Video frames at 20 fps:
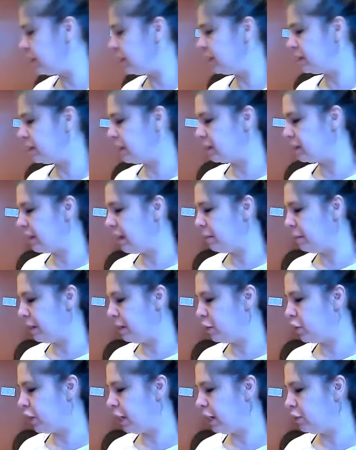in and says, Let
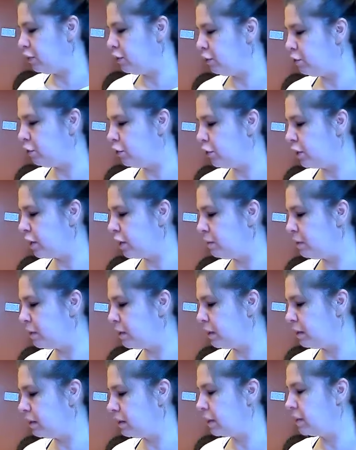me change you. She comes
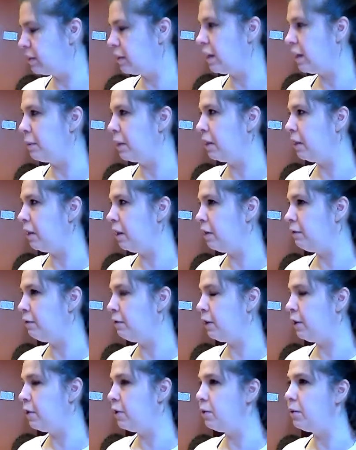in and says, Let me love
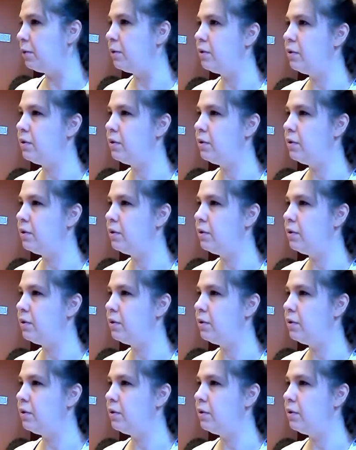you